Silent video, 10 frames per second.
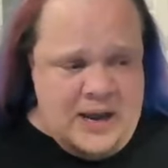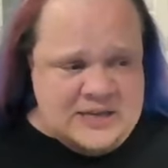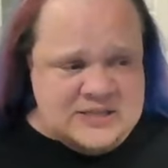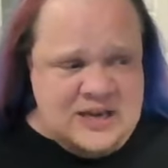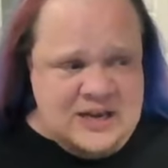
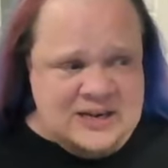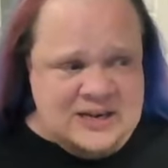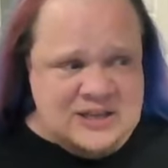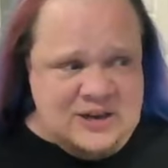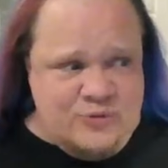it's not
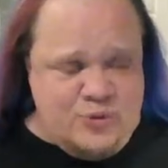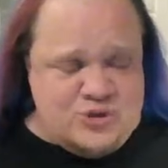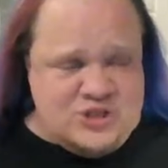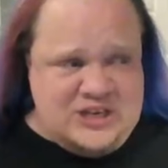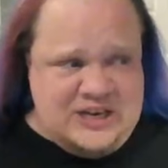actually a
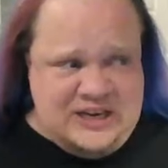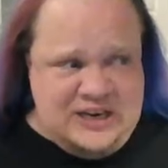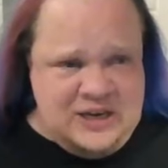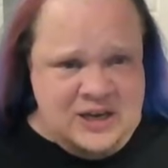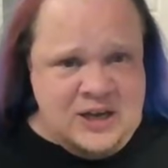
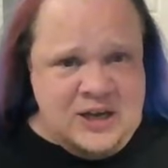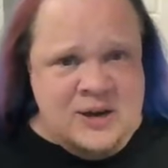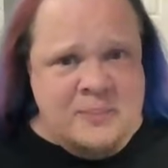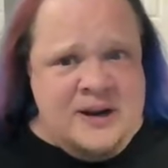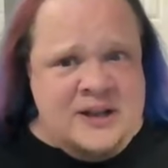routine,
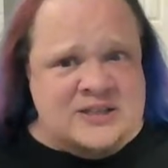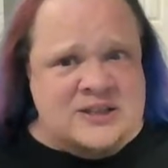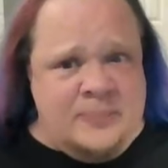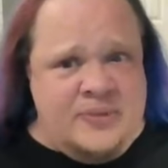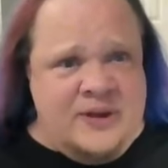but it's
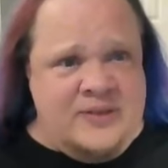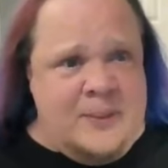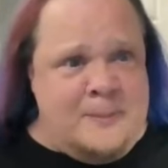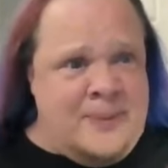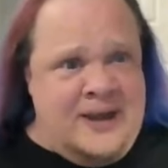something
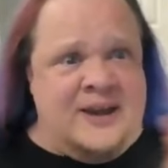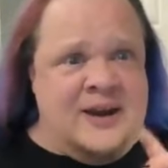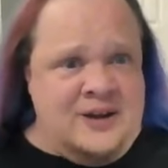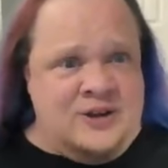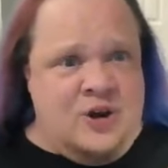that Mike
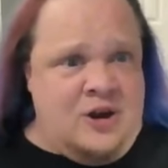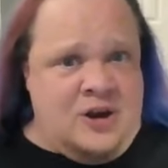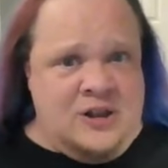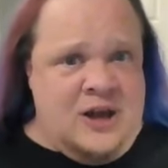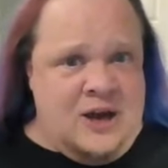and I
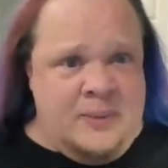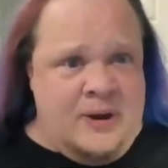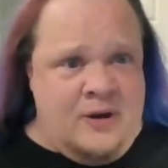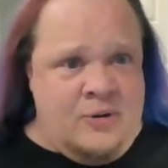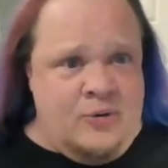talk a lot
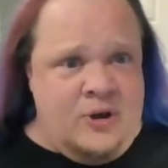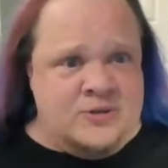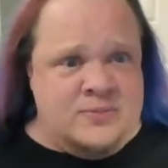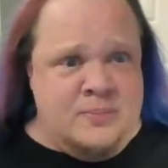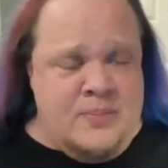about
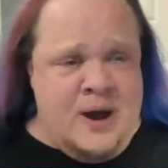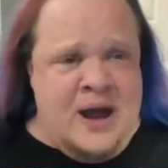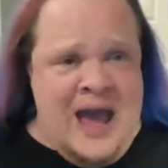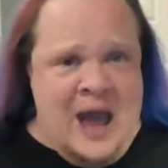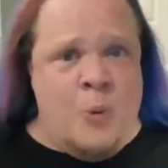is
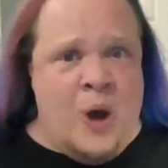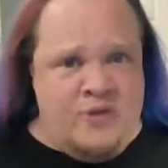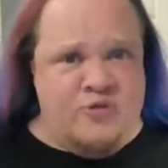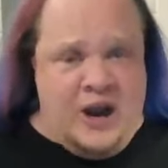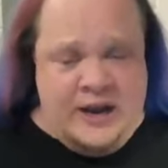how
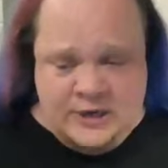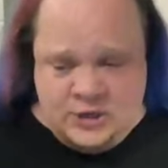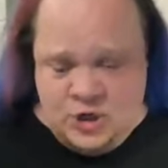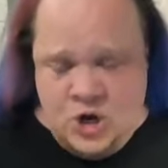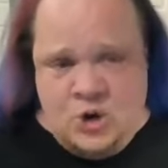I
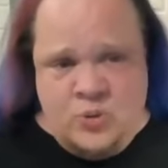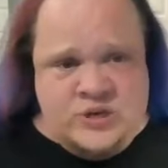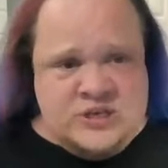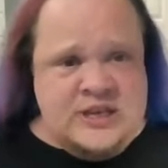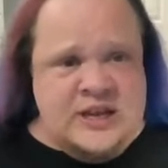write,
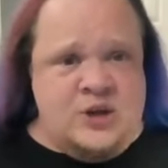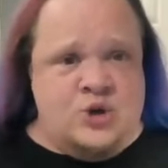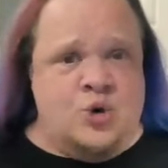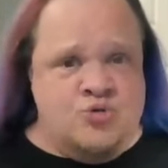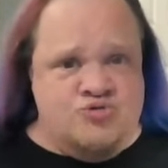which is that I
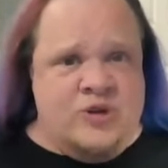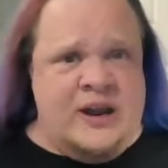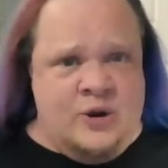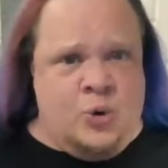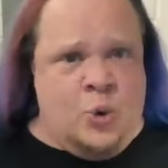don't
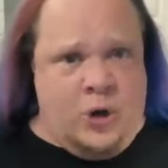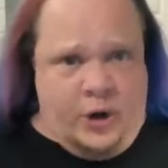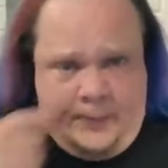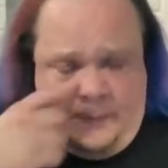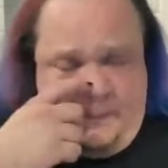write in
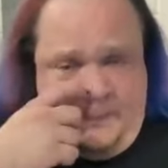order.